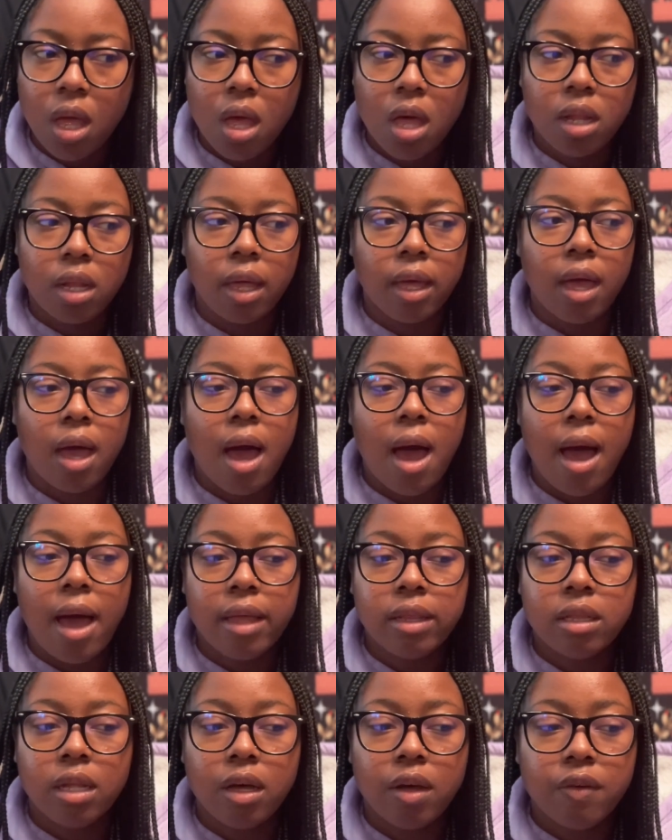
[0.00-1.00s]
Like I
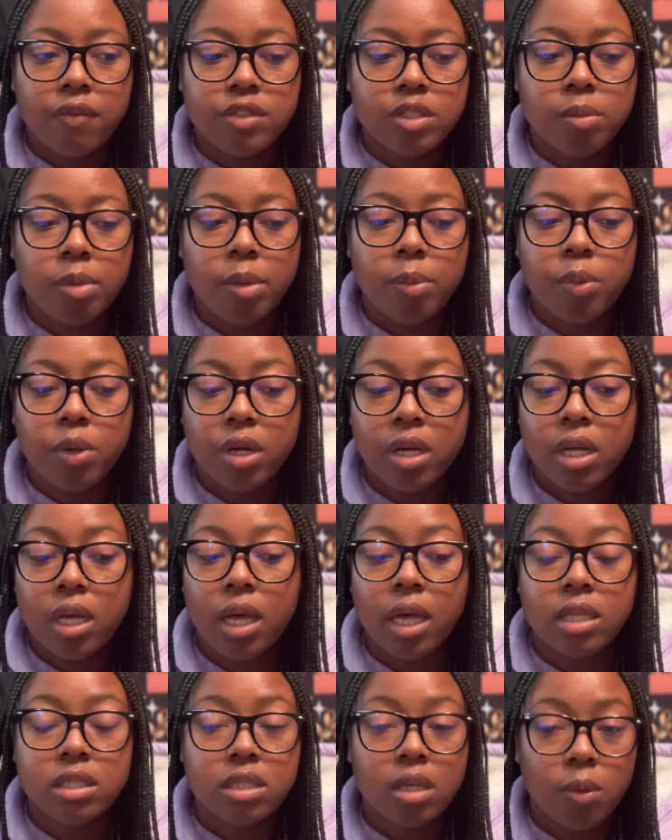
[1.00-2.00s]
love to be put
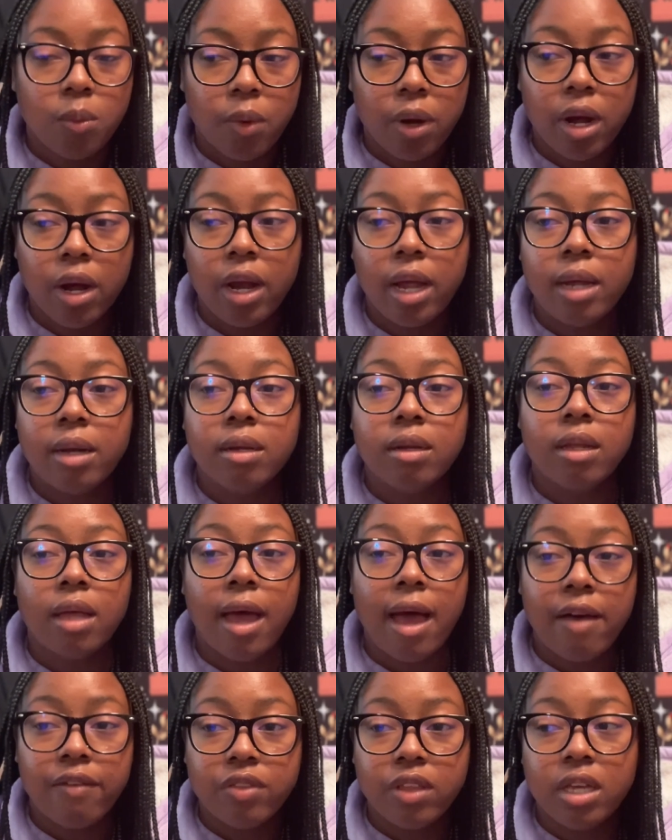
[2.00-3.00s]
somewhere and
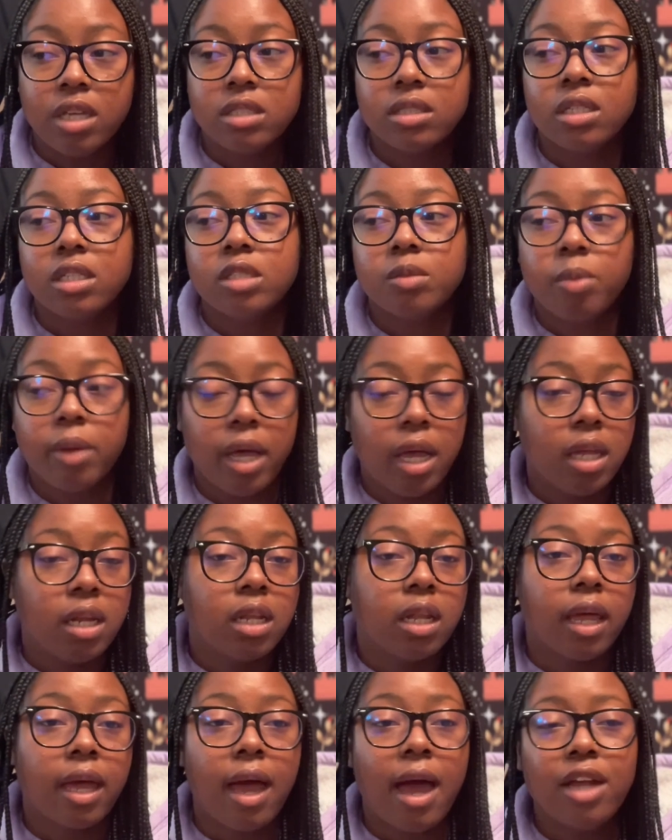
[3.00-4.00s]
have things explained,
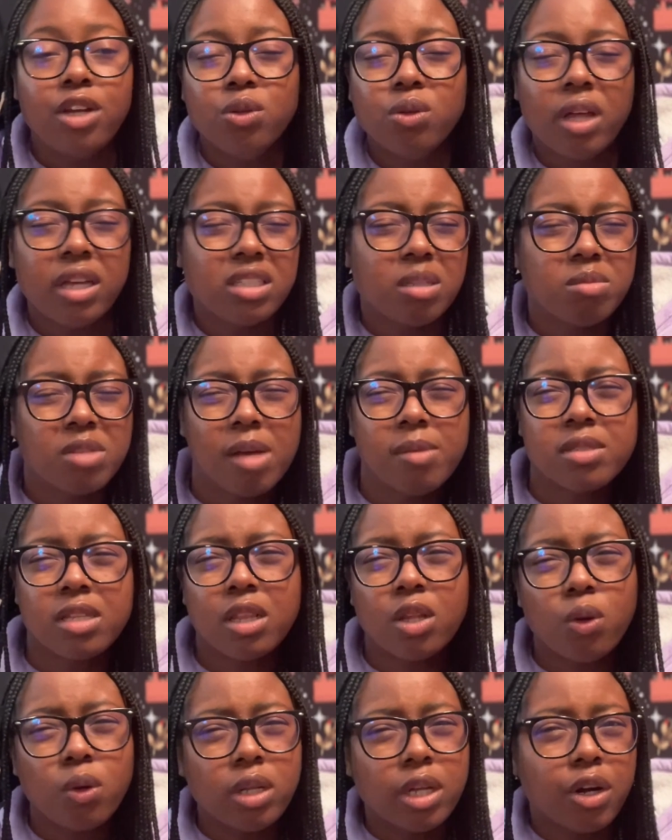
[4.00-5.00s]
and like I do like sometimes a
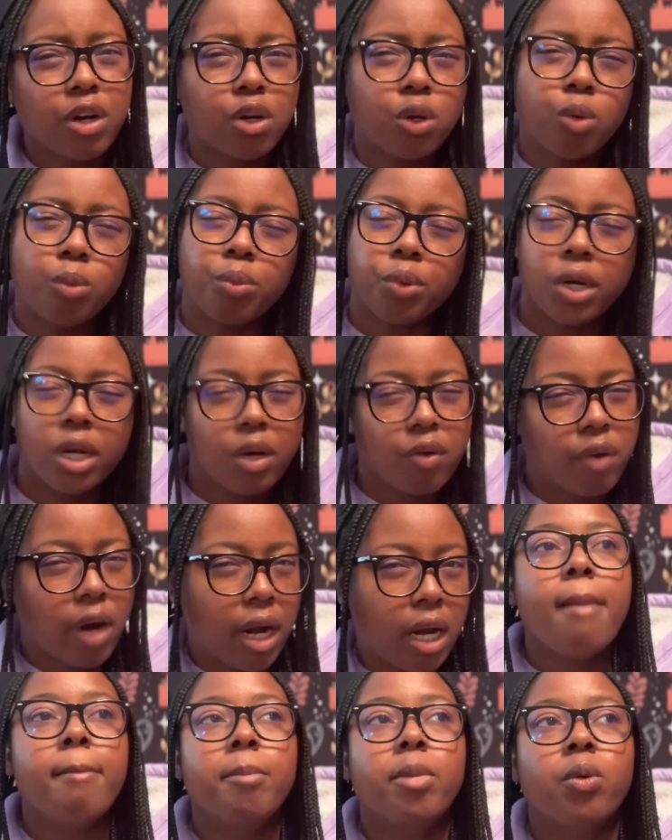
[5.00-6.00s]
little lyrical pretty
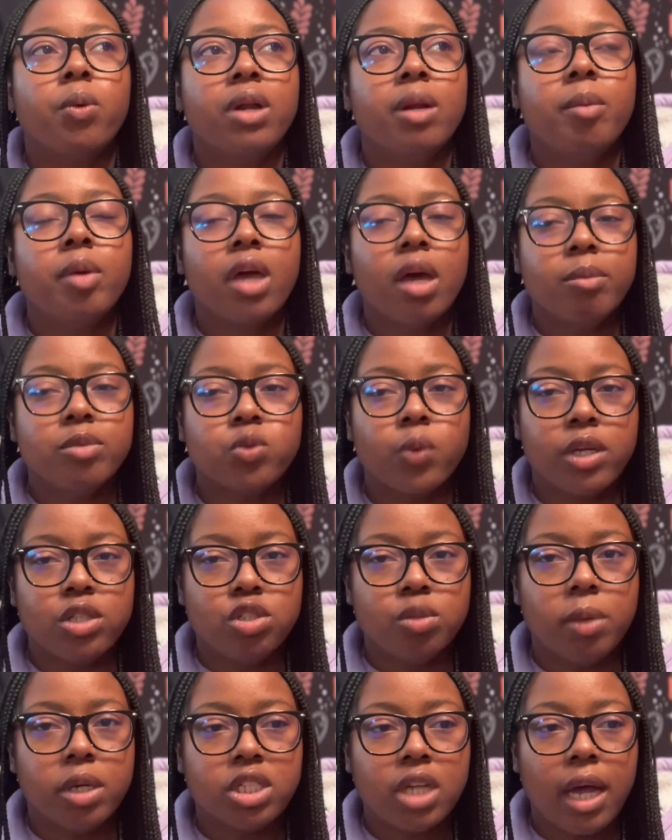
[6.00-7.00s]
writing, but when it becomes way
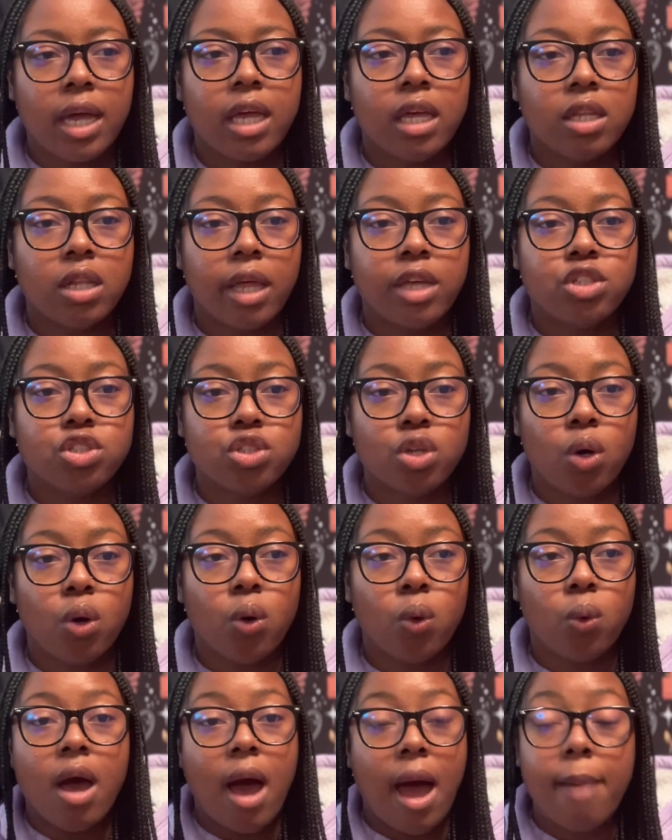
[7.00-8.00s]
too much, I get like, so
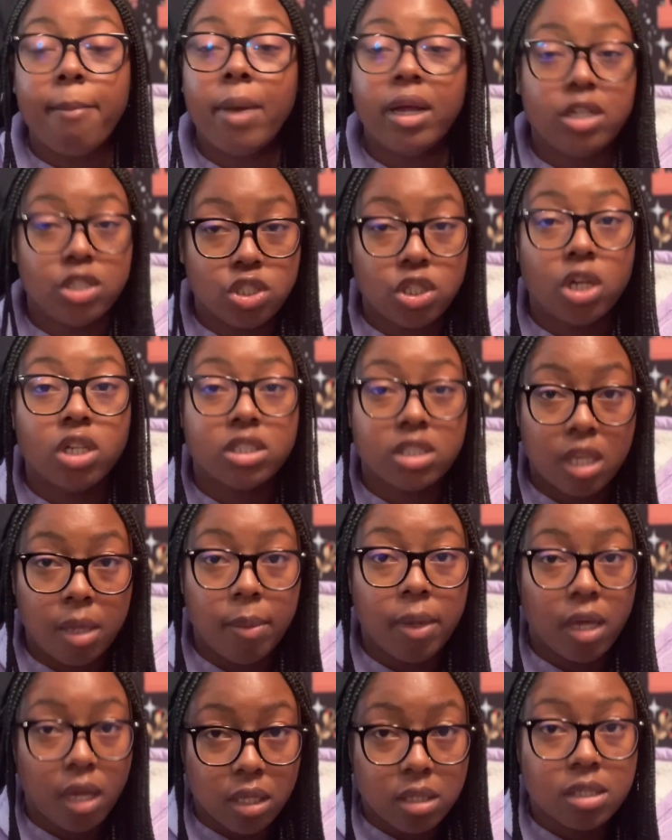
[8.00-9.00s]
I'm about to start
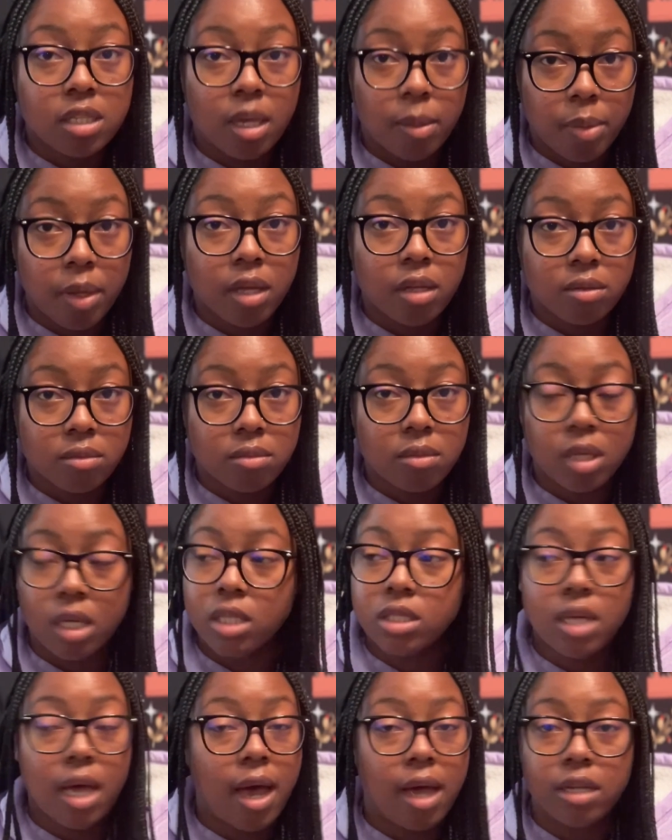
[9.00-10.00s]
skimming and skipping
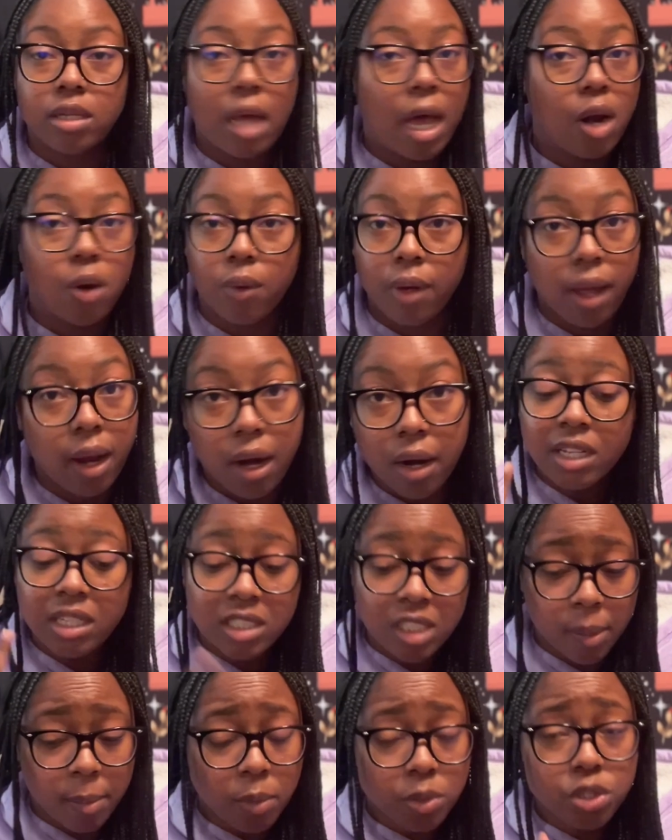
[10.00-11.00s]
because I, I don't care.
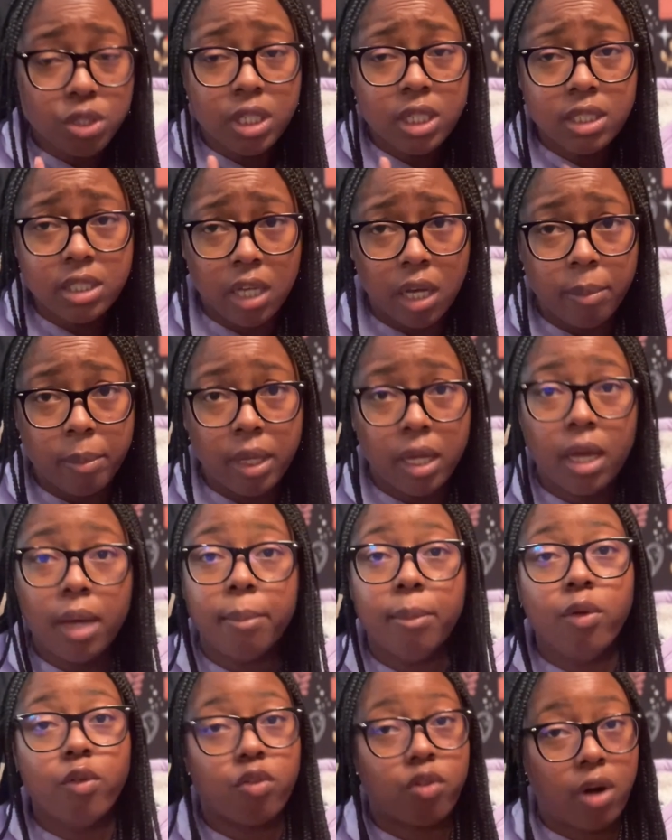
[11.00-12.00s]
Tell me what you need to tell me,
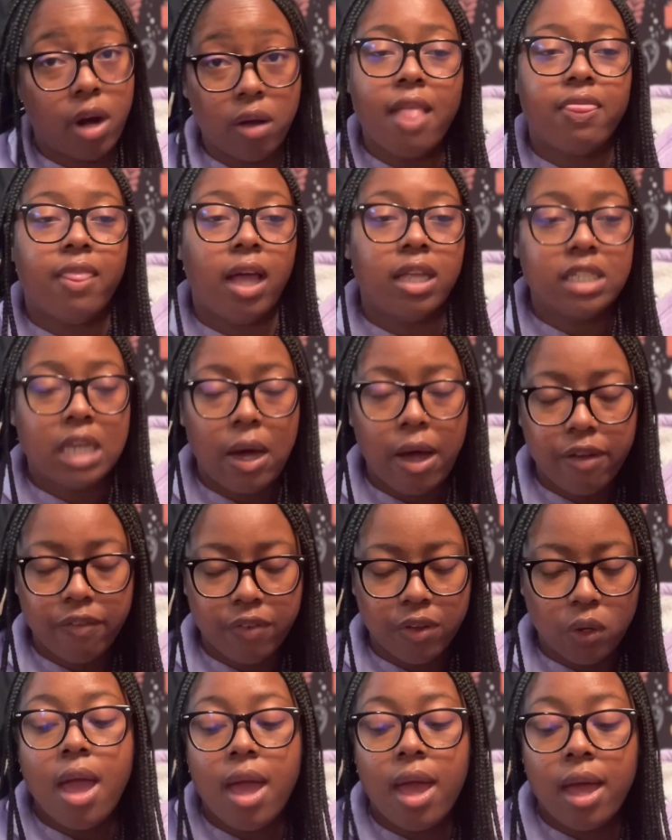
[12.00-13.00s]
move around. That's how I
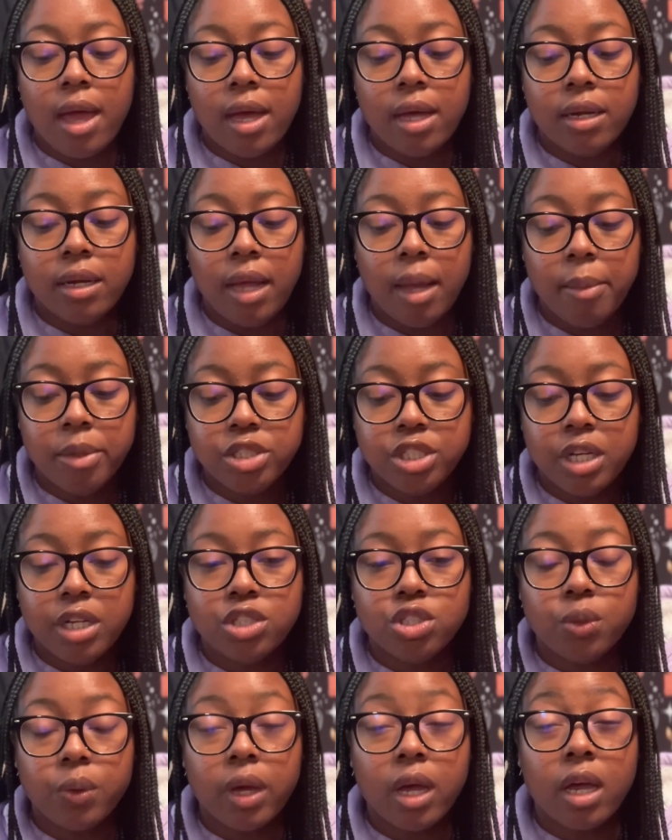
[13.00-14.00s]
feel. And Amber Chen is
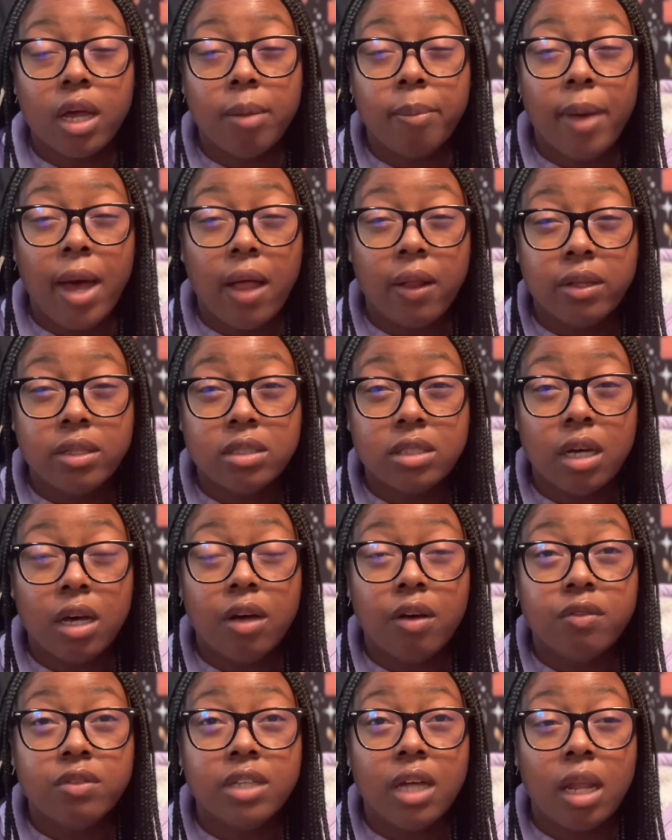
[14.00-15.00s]
doing a good balance
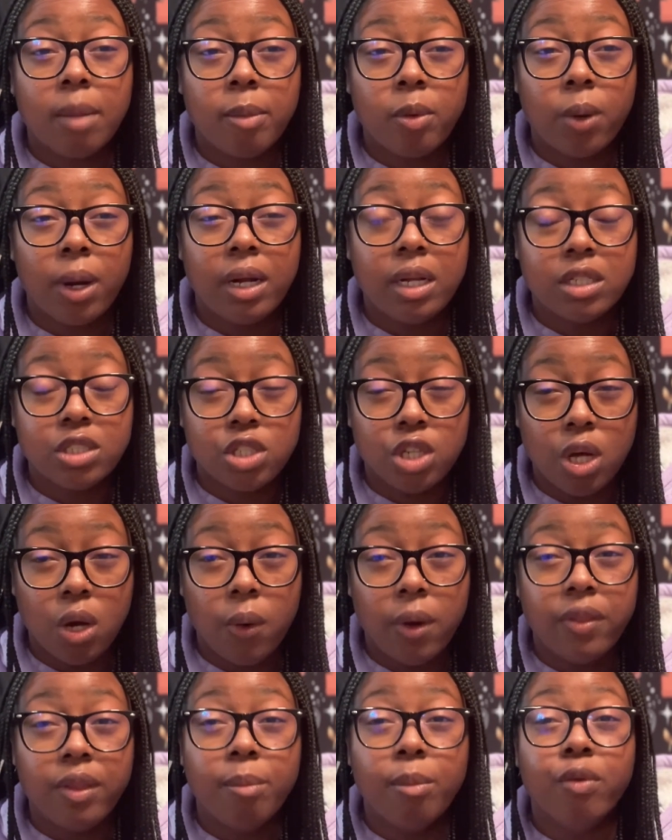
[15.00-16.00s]
of telling me what I need to know
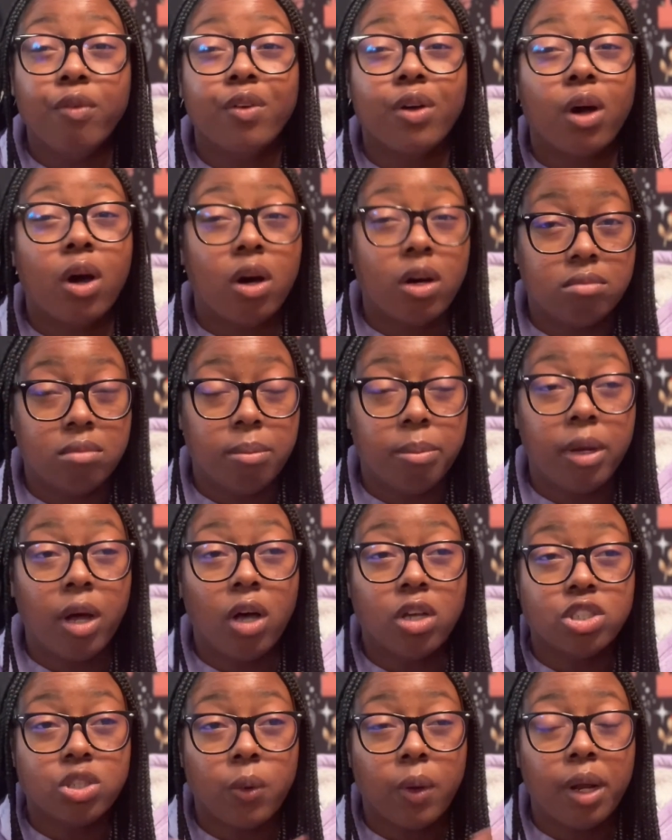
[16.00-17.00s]
and then moving on, but
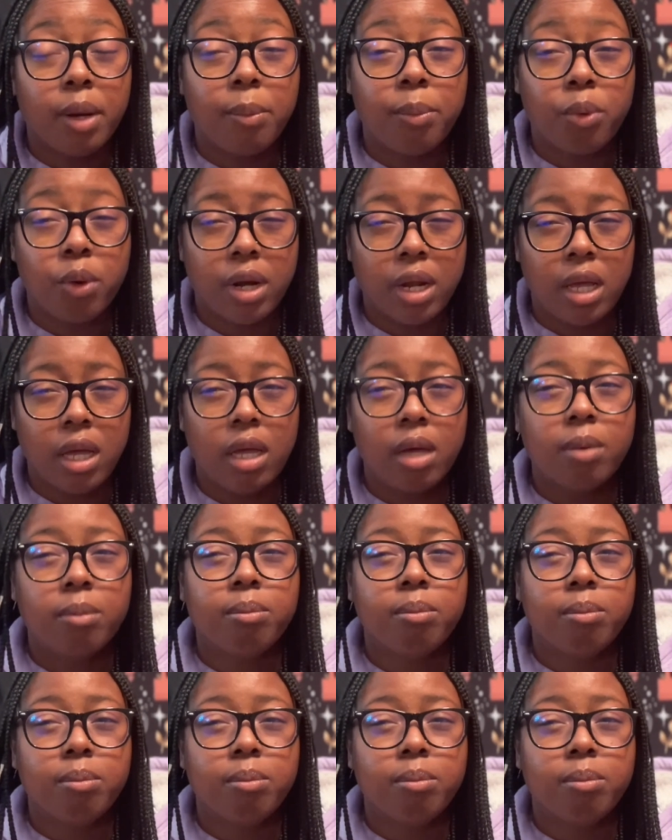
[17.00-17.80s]
also in a pretty